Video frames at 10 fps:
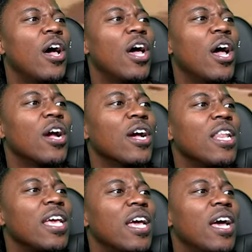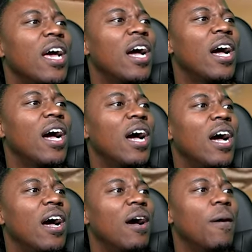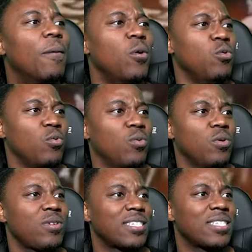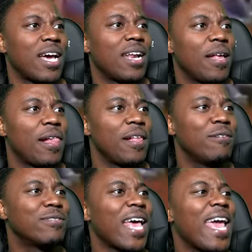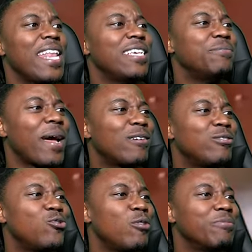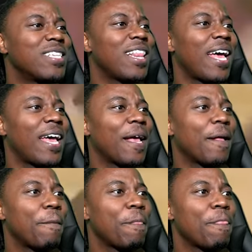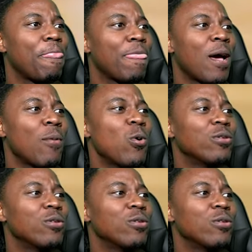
Early. Ooh, okay, got it. It was the 80s. Michael Jordan was like, I'm going